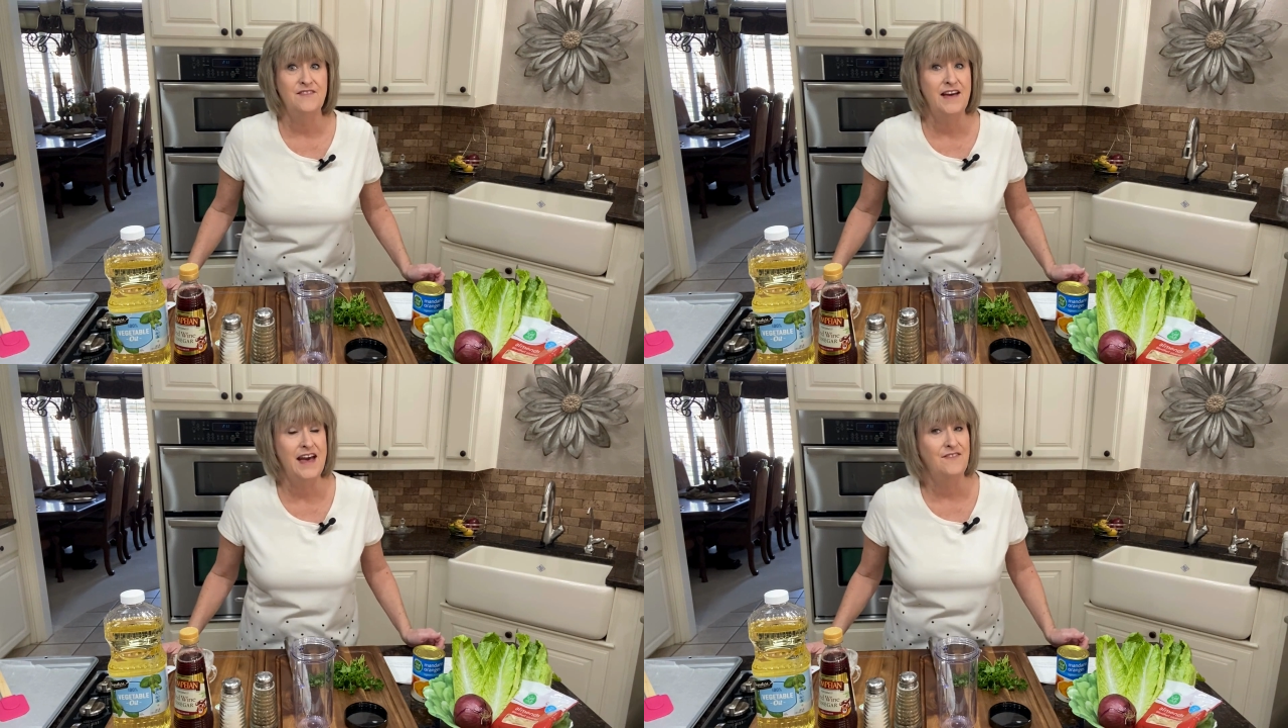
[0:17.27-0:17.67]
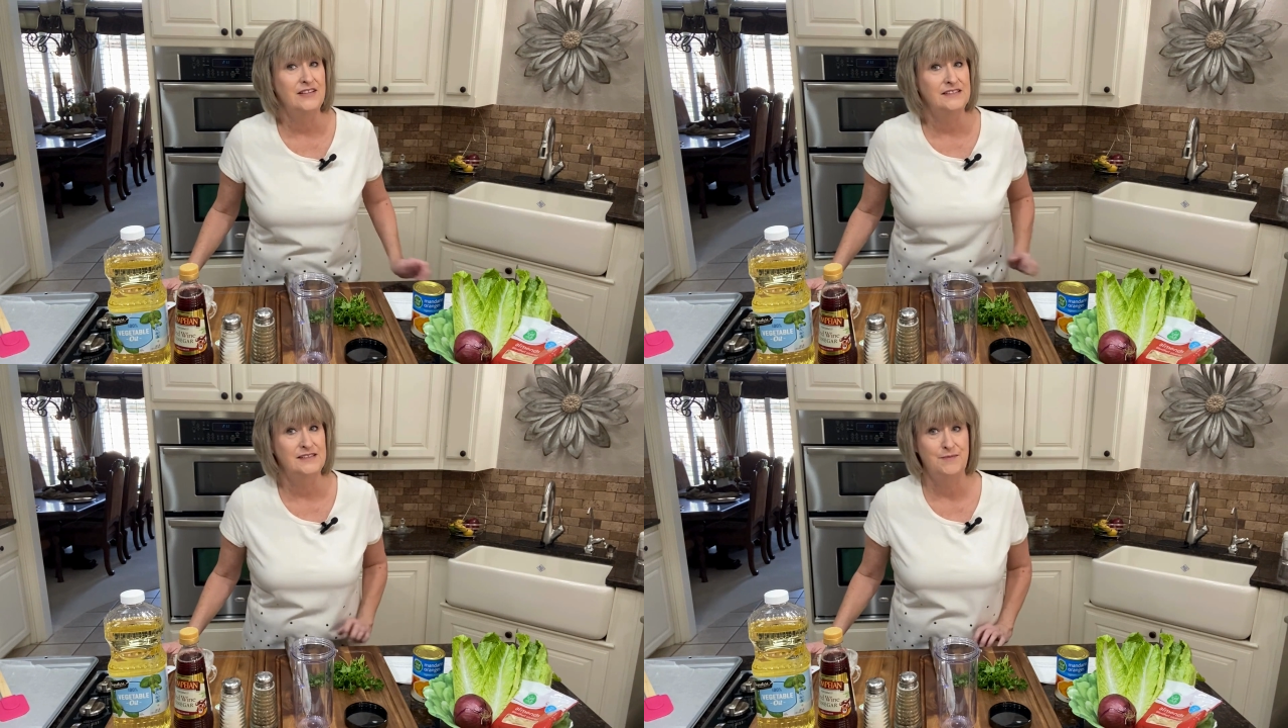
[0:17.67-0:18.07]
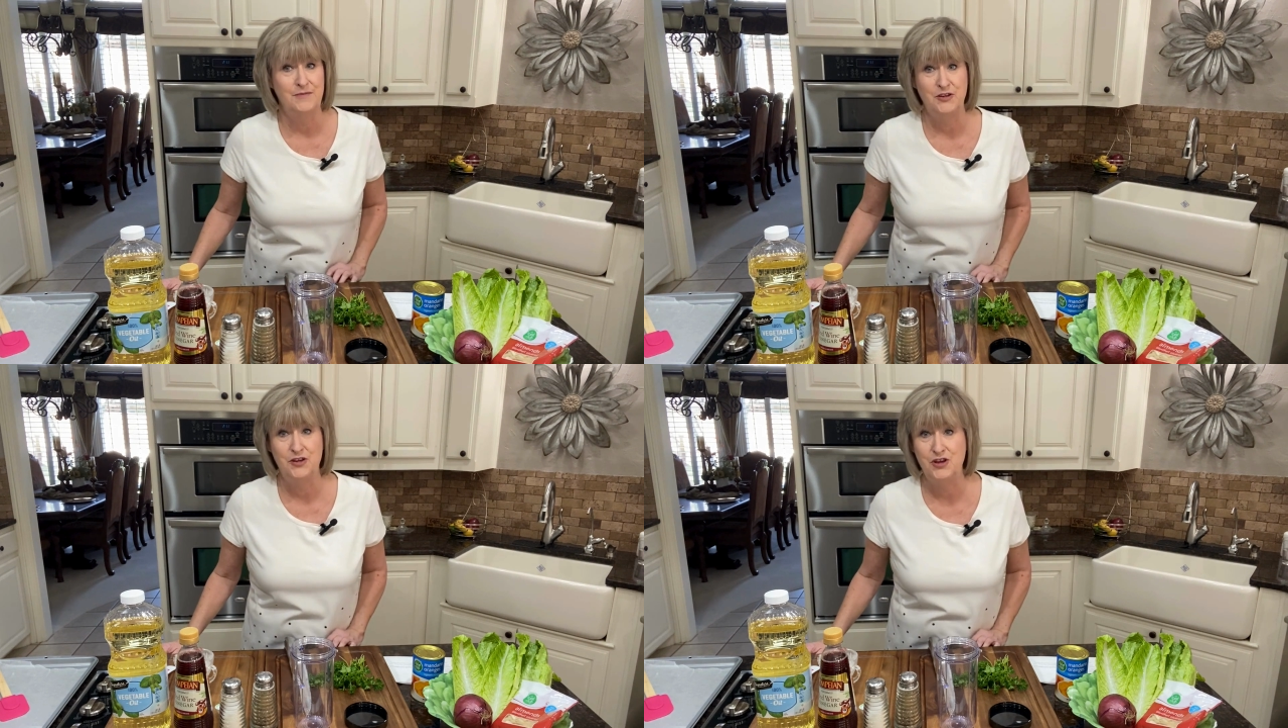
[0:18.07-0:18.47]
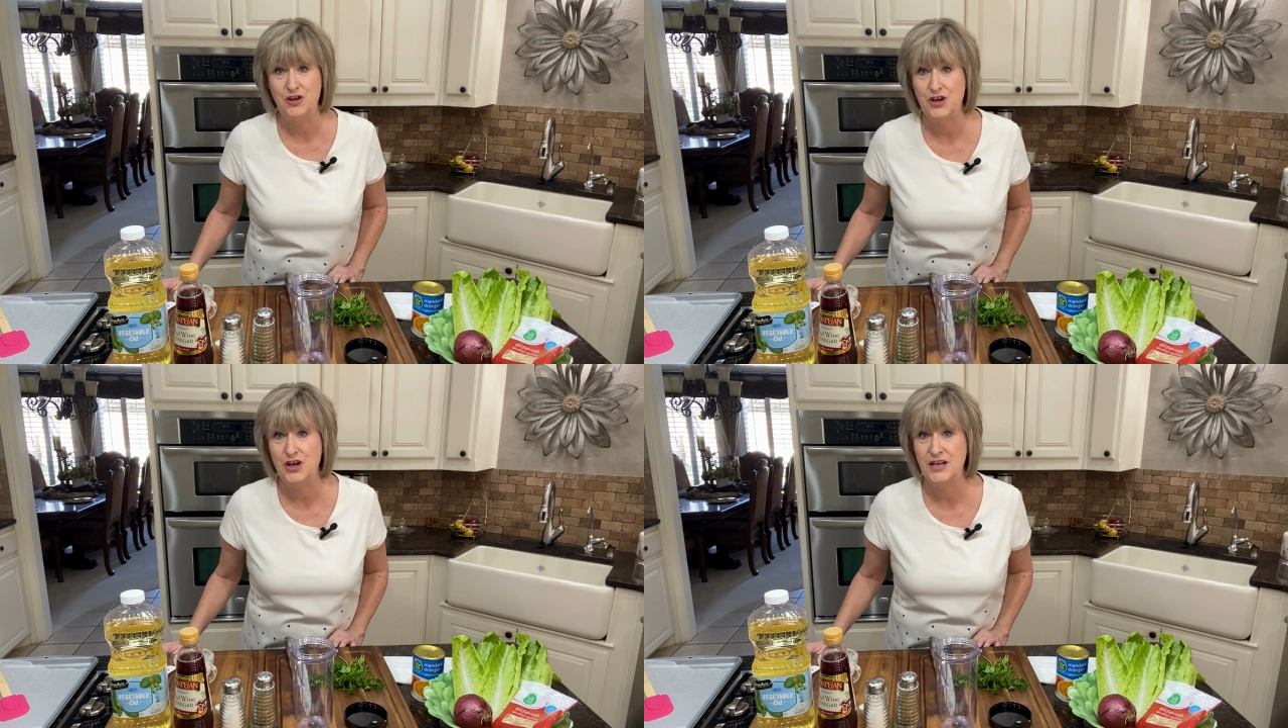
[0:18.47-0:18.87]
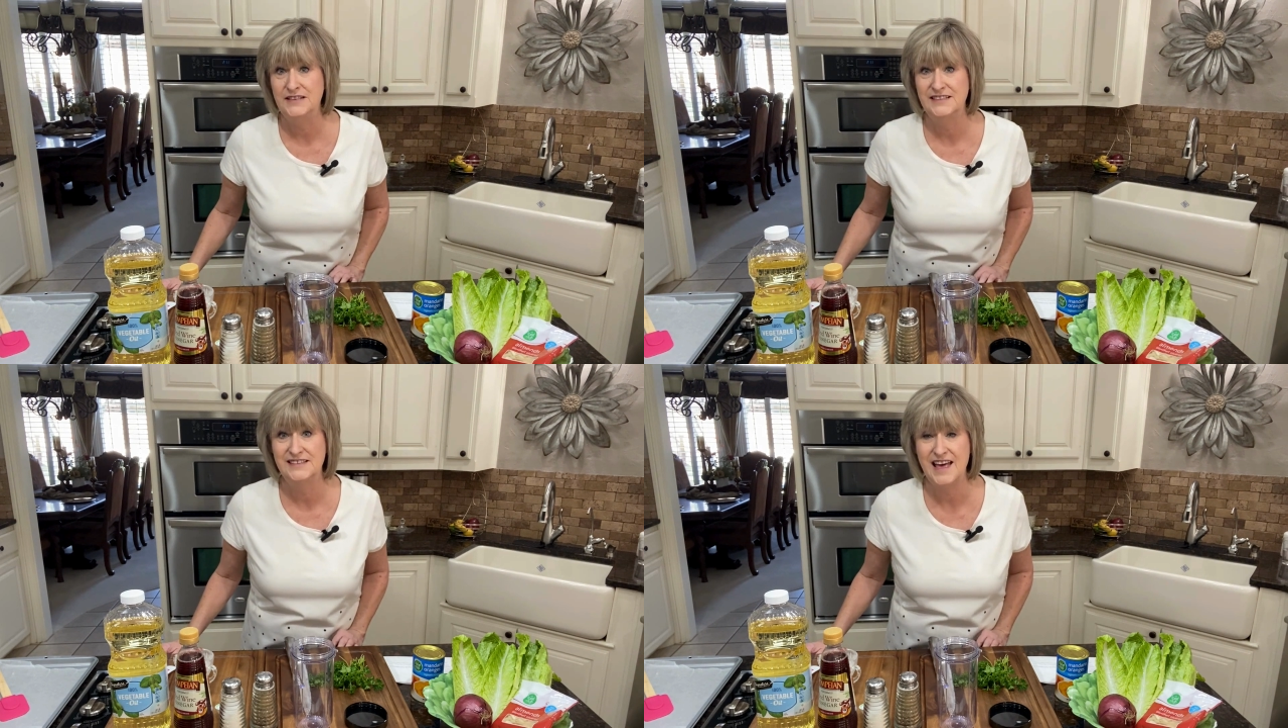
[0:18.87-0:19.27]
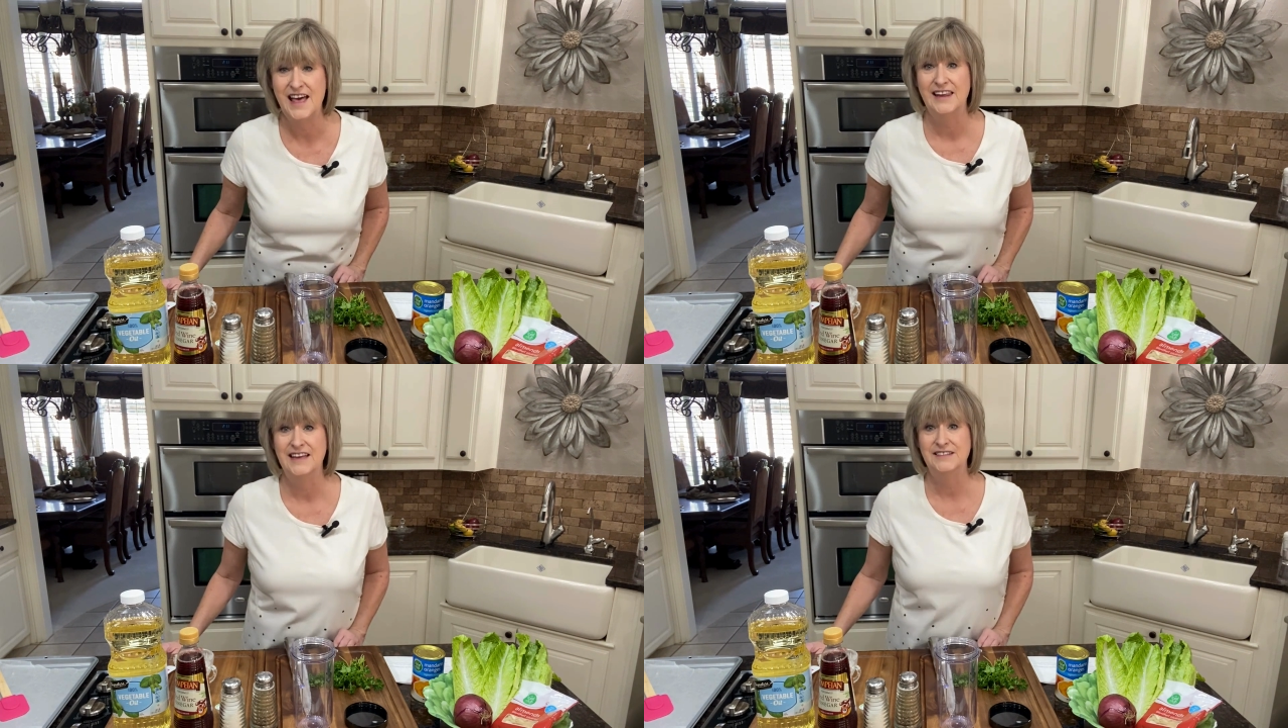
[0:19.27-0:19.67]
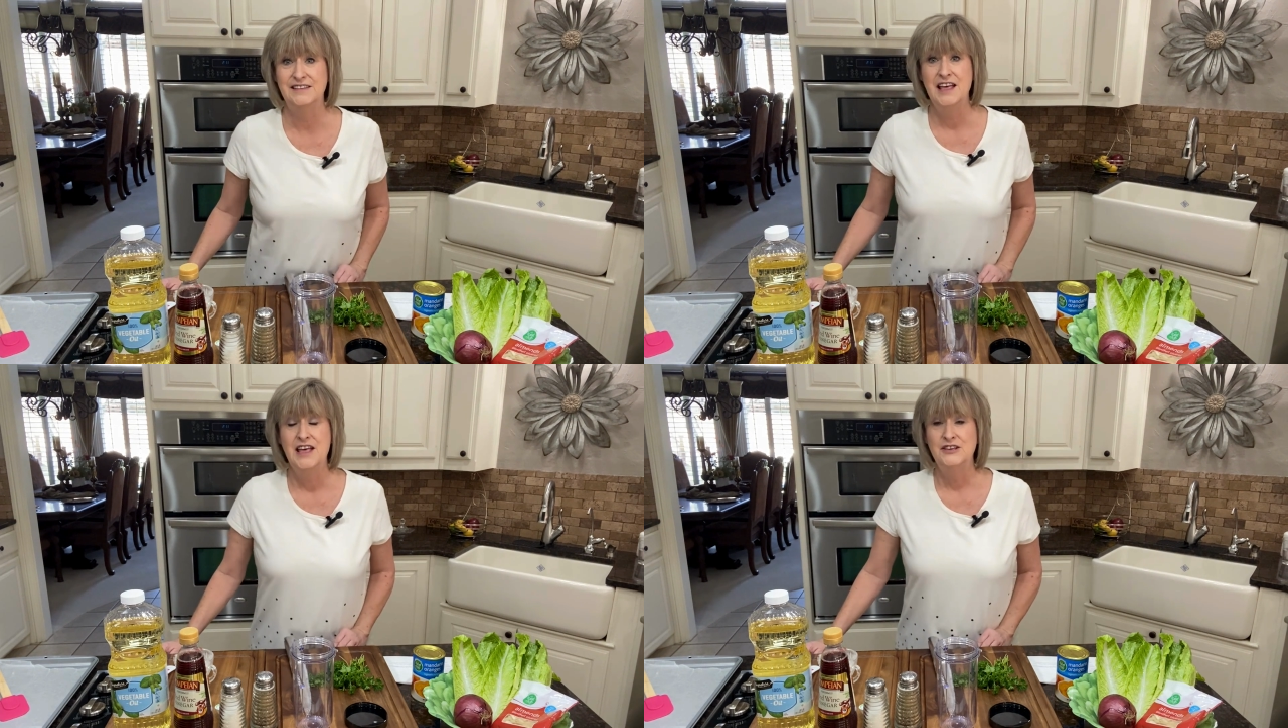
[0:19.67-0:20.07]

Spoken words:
of having some good salads.